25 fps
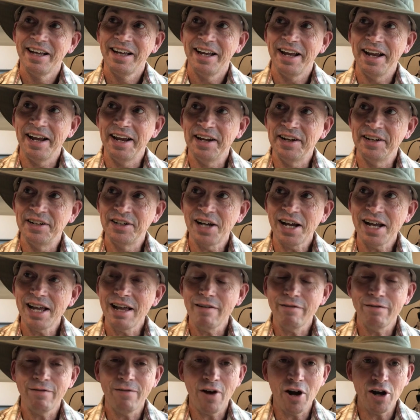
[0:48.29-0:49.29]
And I
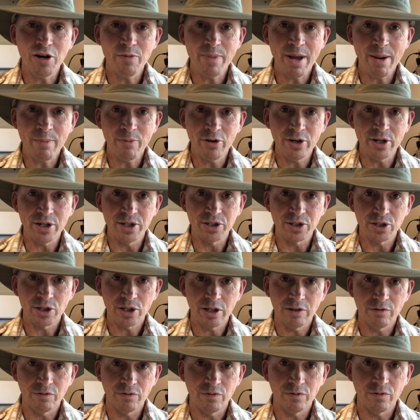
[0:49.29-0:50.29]
have fond memories
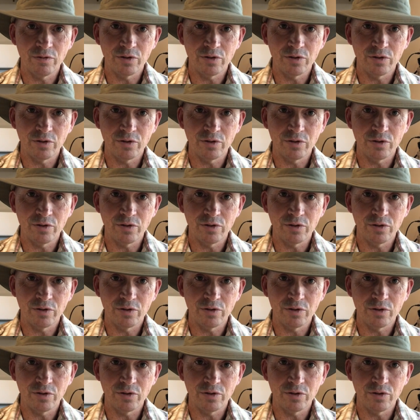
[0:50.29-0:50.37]
of